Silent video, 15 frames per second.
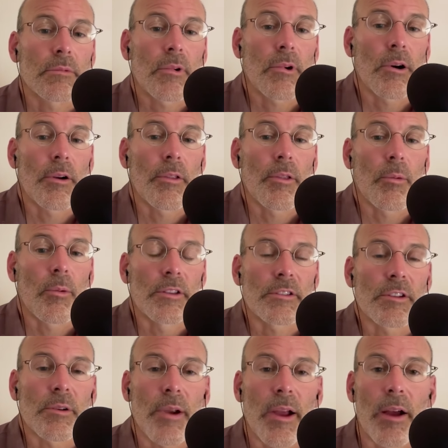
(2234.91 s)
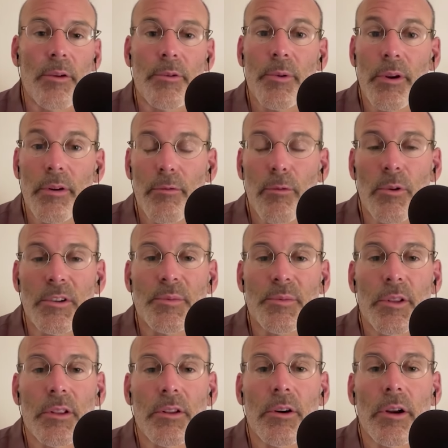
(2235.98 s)
are the ones around
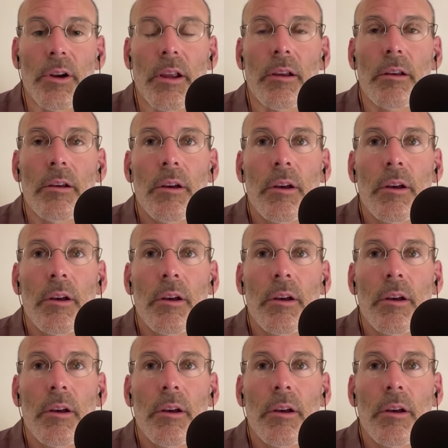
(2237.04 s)
reinforcement learning.